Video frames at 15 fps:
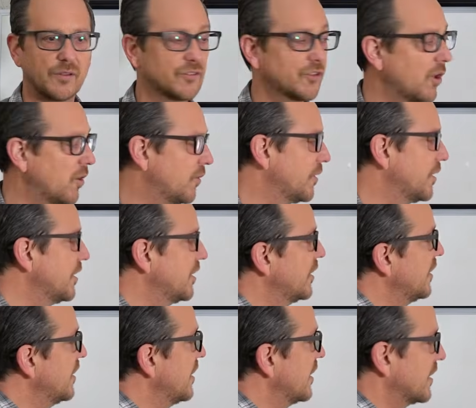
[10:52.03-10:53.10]
So
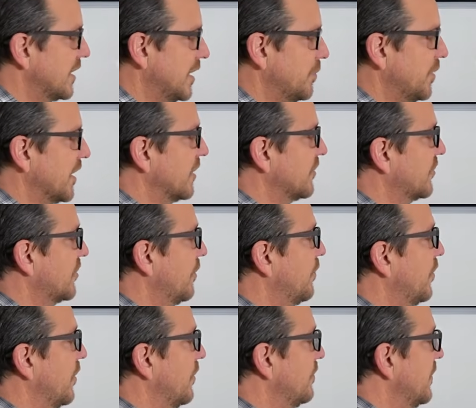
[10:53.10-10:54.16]
keeping it
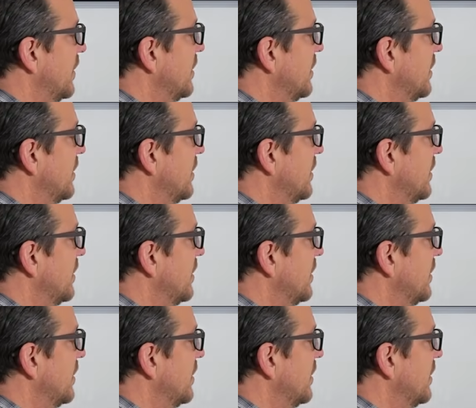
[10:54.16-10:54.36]
simple,